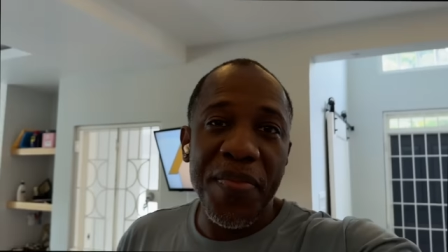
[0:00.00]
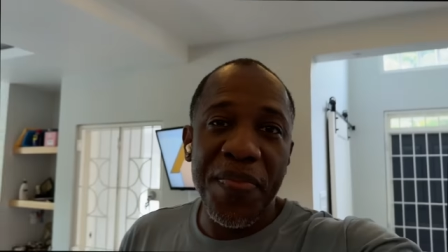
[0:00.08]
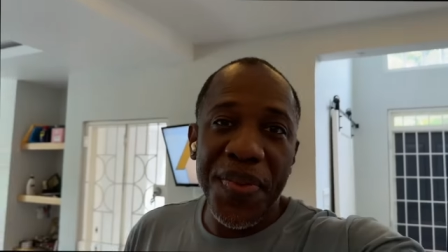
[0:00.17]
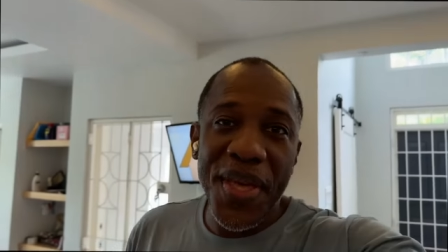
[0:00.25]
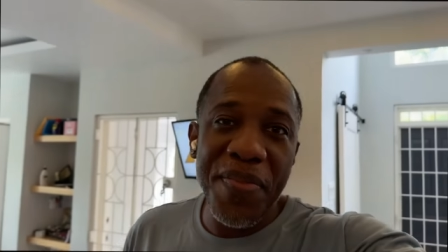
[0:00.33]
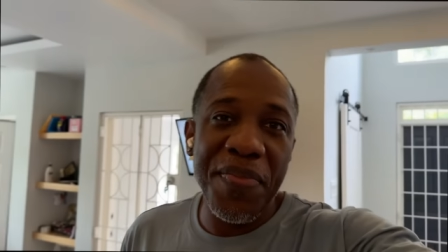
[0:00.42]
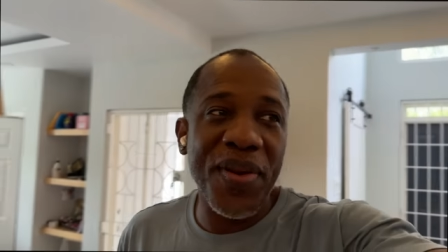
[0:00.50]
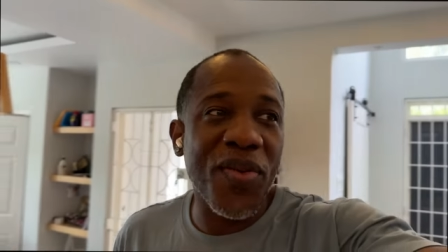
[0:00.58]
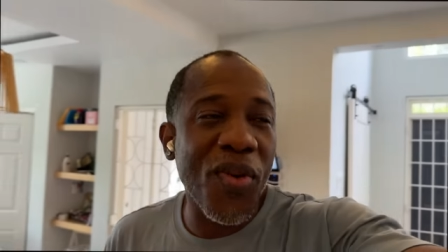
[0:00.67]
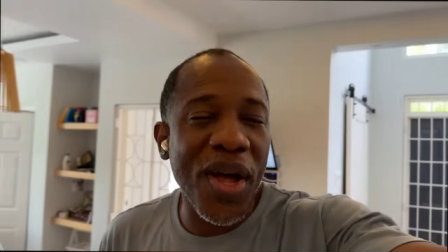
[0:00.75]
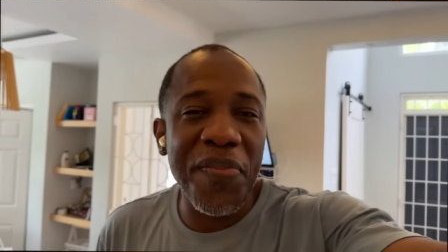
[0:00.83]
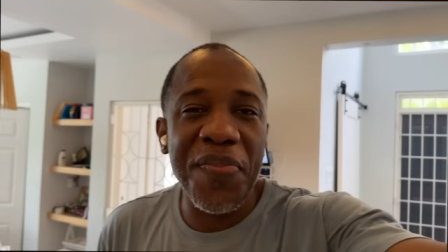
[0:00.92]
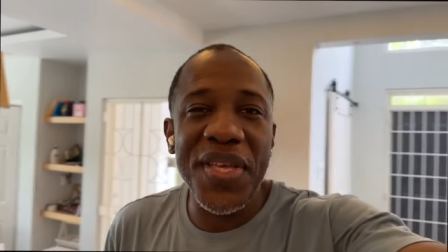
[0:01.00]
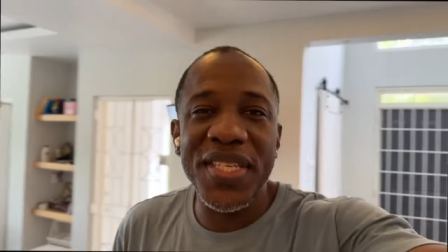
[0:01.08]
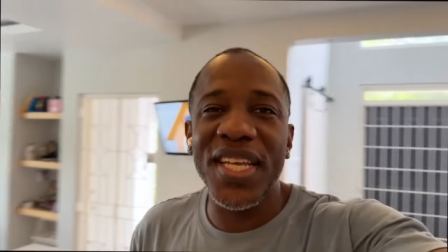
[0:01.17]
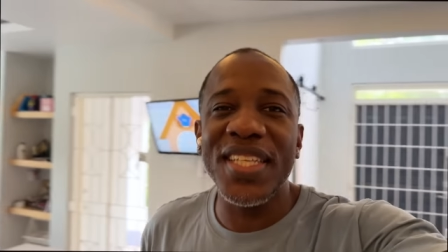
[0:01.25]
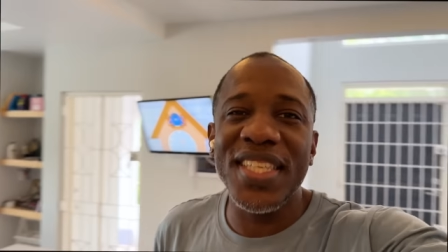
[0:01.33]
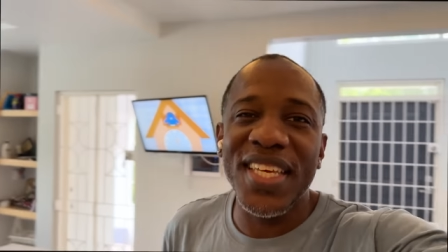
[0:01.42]
People, one piece
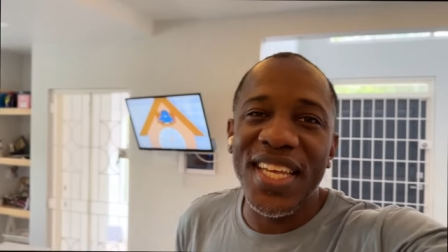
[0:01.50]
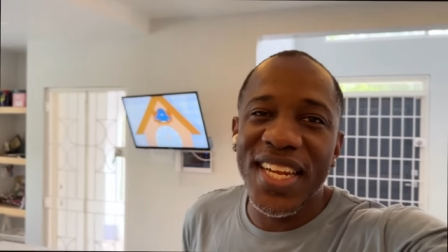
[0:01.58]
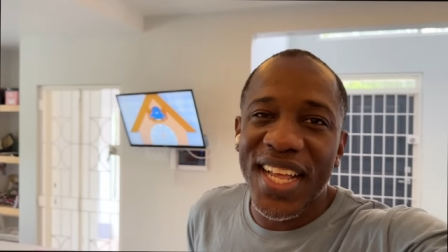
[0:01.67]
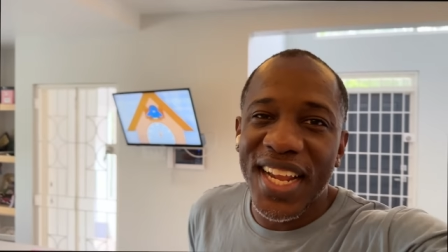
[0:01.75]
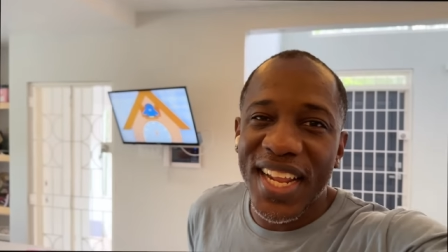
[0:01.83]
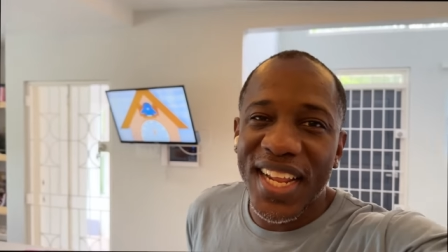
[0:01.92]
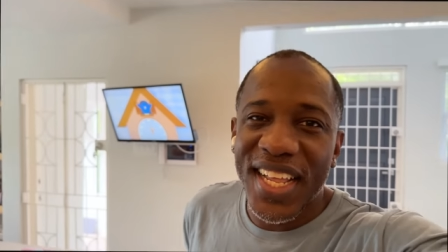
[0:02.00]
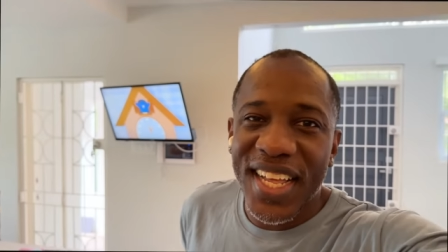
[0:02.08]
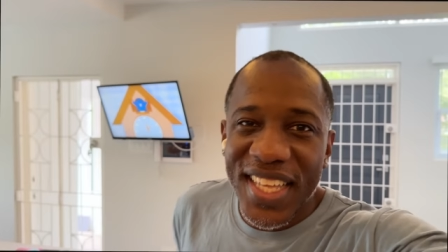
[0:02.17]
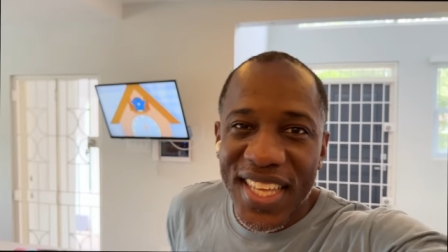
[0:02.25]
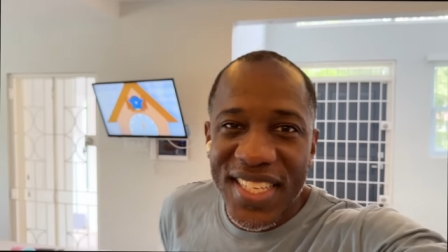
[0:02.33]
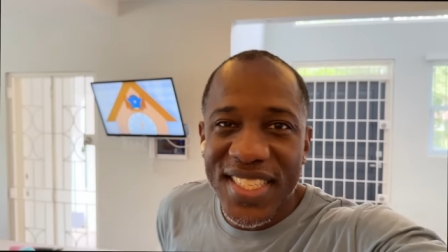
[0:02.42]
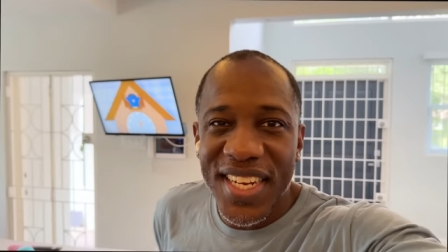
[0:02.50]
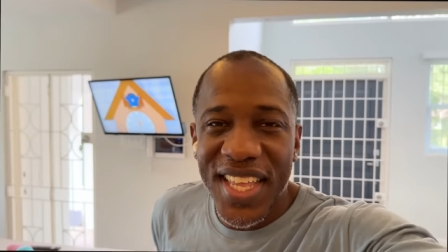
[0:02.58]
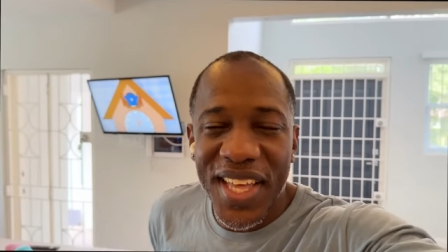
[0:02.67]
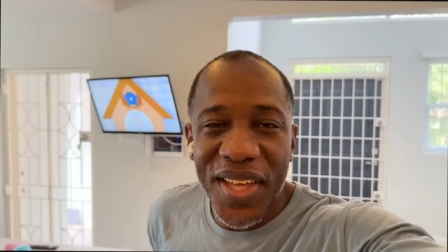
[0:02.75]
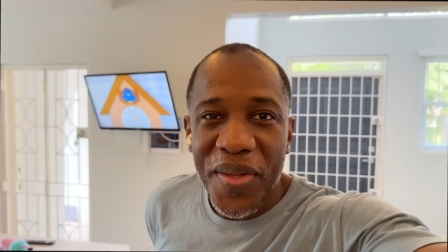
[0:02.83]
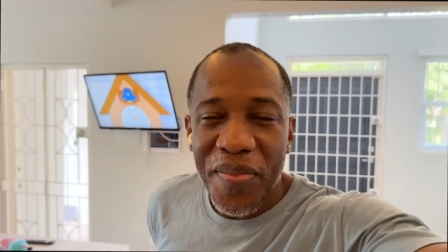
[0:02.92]
of thing
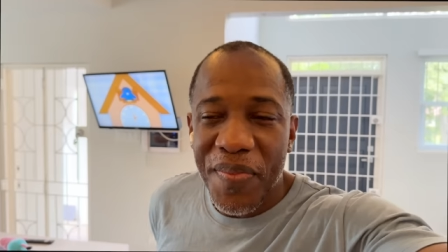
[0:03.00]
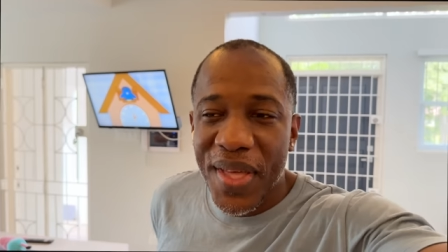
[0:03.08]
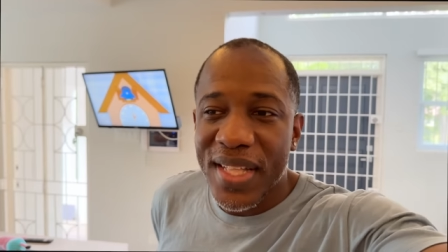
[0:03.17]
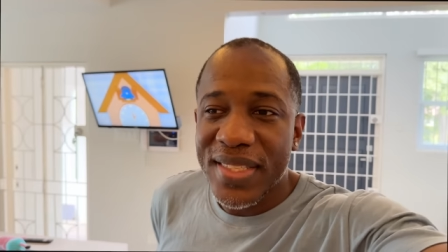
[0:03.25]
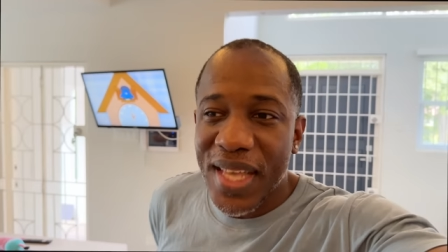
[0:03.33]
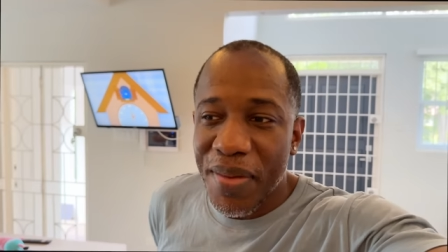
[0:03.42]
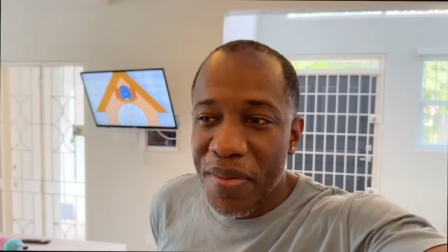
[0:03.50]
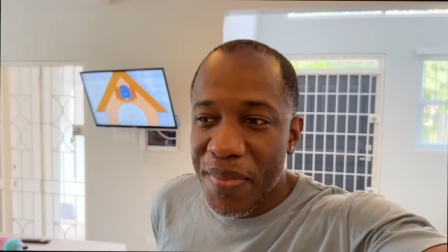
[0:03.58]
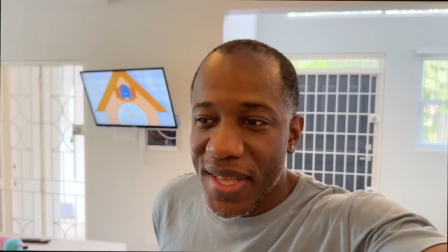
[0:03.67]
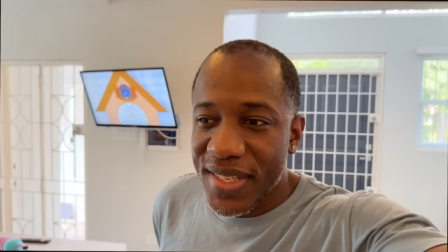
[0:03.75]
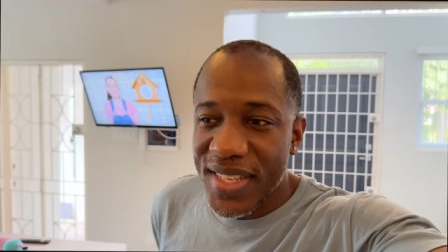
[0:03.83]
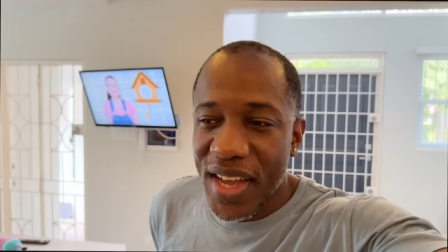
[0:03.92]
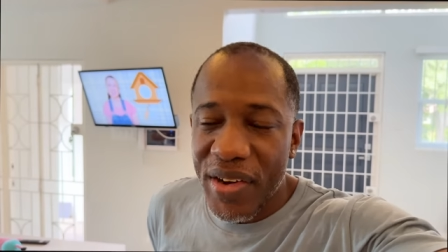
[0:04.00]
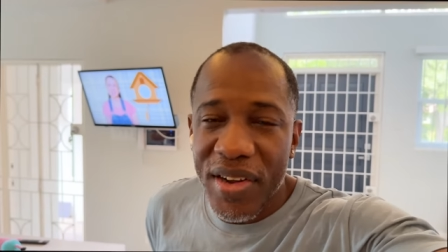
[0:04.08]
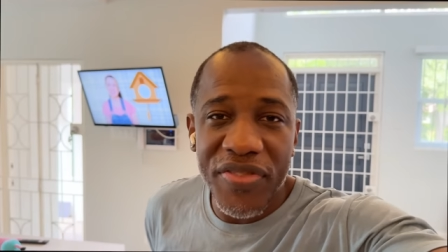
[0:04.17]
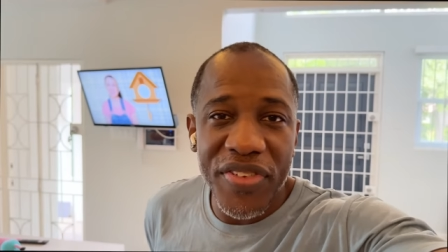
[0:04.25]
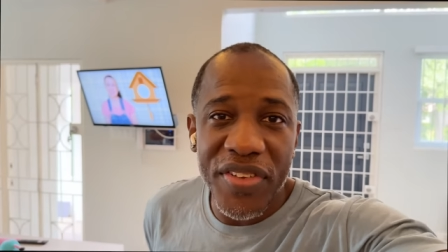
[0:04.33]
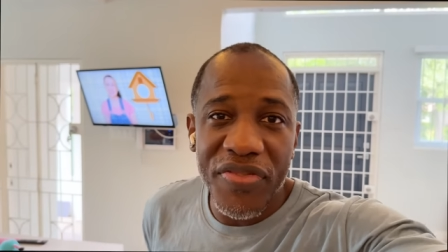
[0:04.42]
yesterday. Me and Tami make sorrel
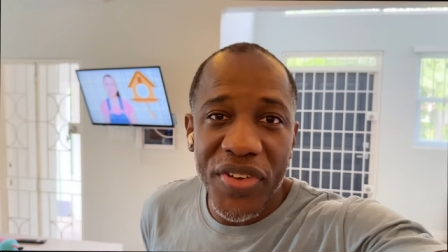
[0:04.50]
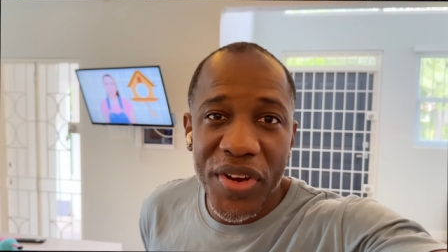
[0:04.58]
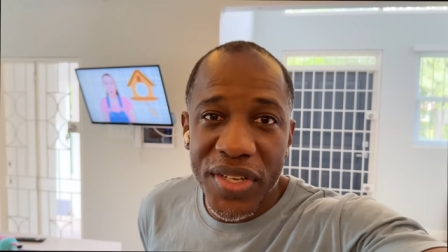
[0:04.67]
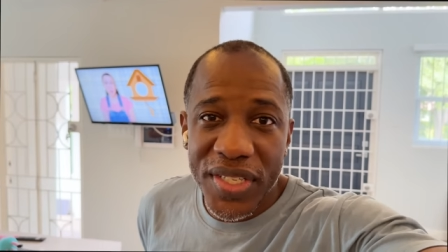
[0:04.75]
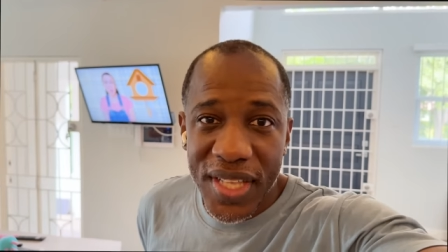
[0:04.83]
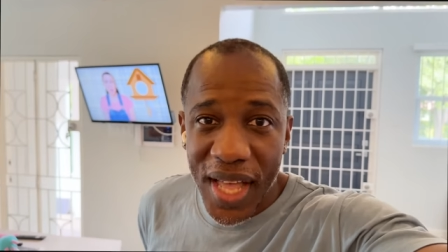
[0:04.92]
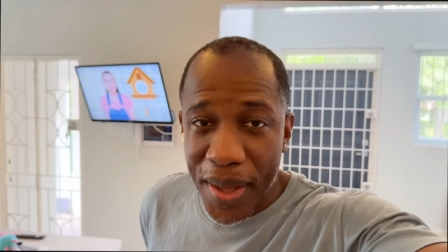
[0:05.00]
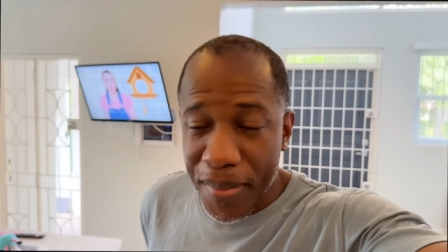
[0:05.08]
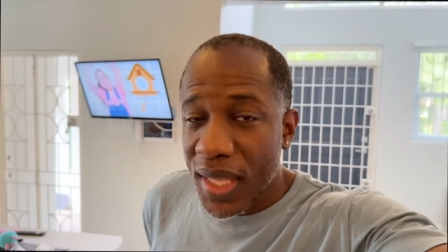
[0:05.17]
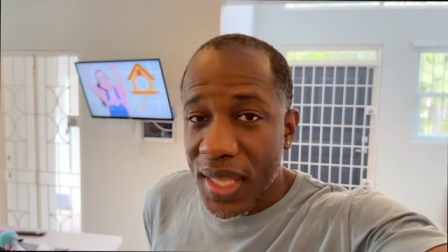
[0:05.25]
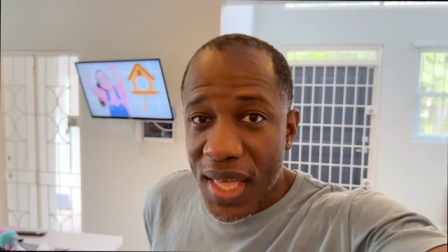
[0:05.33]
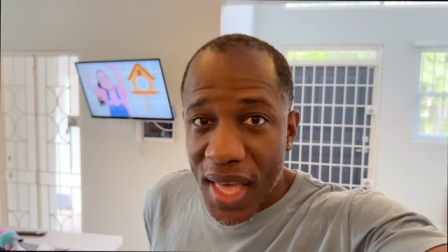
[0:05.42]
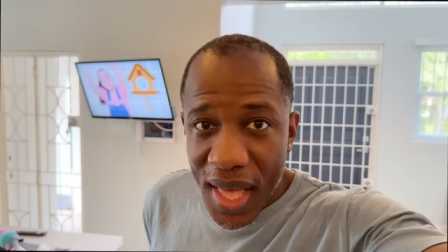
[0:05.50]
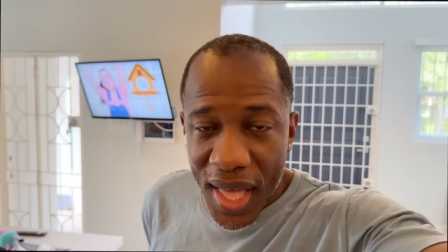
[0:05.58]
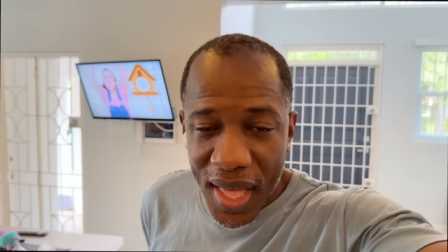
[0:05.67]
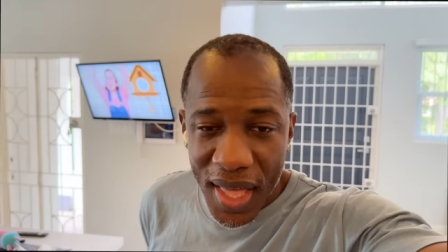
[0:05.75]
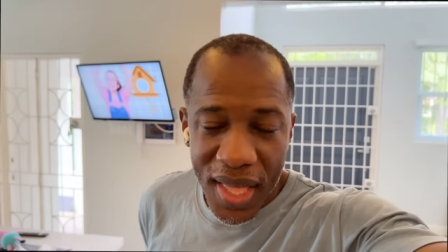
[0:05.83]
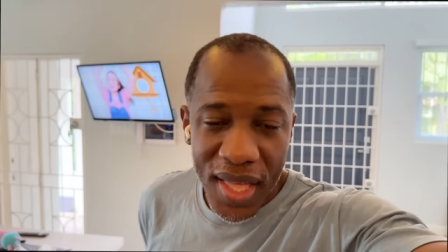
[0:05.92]
for the first time.
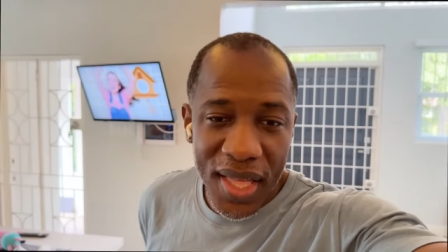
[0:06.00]
Yeah.